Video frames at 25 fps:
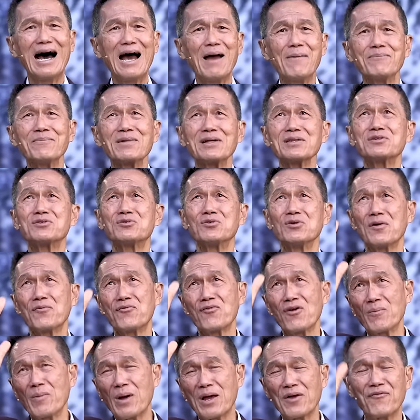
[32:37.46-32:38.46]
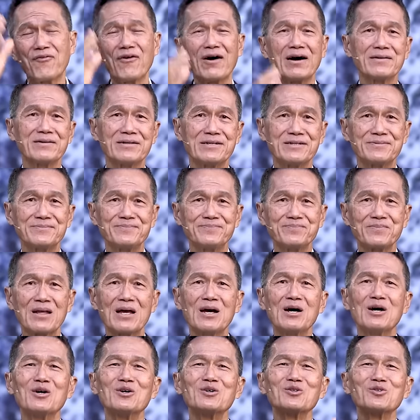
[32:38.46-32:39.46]
I'm not sure if you're my Father.
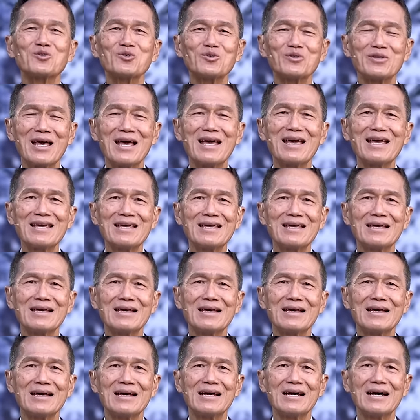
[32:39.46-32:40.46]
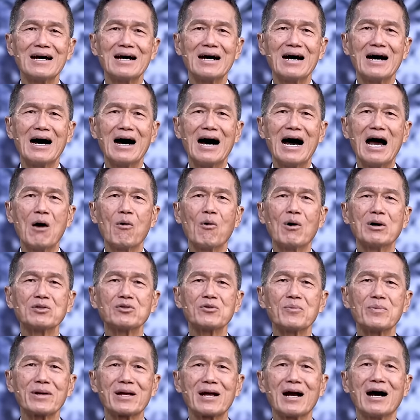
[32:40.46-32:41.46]
Today, I want
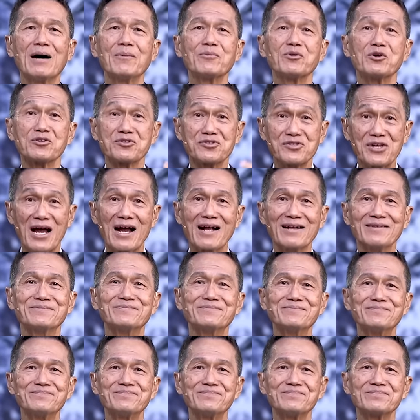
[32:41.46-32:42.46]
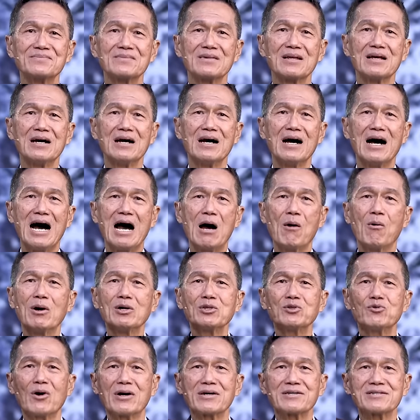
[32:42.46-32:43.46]
to become your child. I
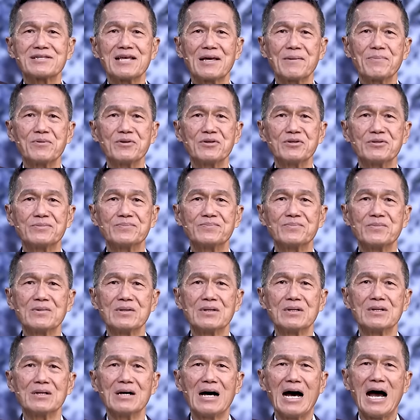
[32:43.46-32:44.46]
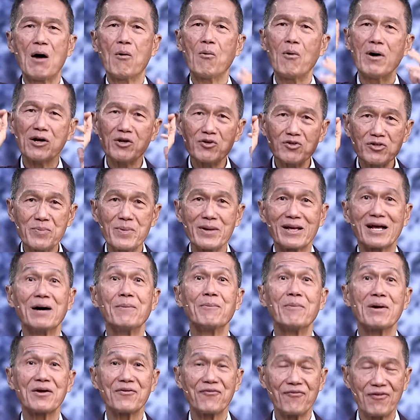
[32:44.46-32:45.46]
want to accept you. I want you to
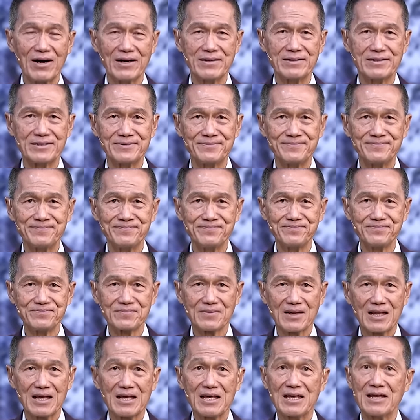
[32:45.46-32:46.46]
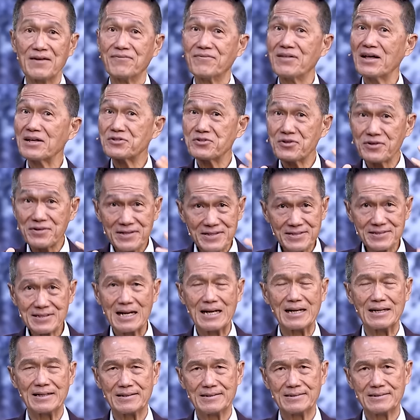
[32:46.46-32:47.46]
become my Father. If that's your
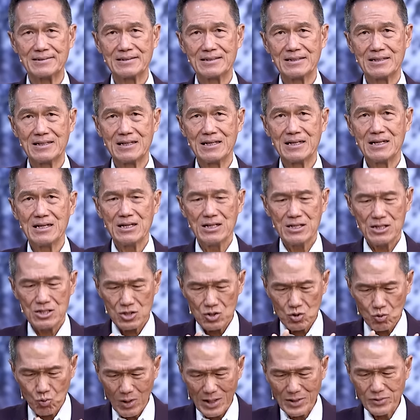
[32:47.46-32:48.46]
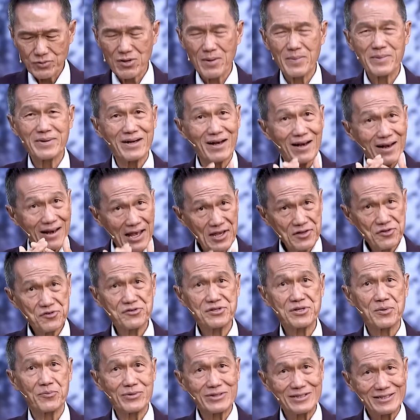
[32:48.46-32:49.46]
desire, you want to have a
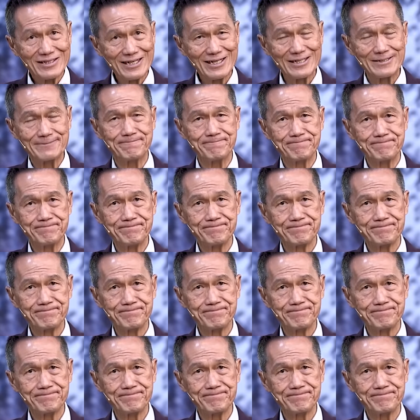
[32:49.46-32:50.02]
relationship with God,